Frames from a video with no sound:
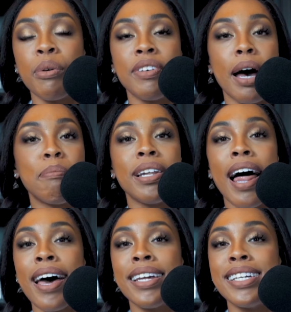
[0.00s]
We've got
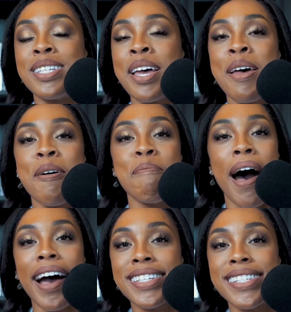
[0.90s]
Pilates,
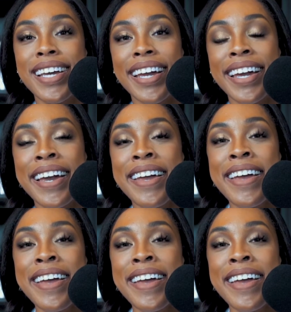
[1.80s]
boxing,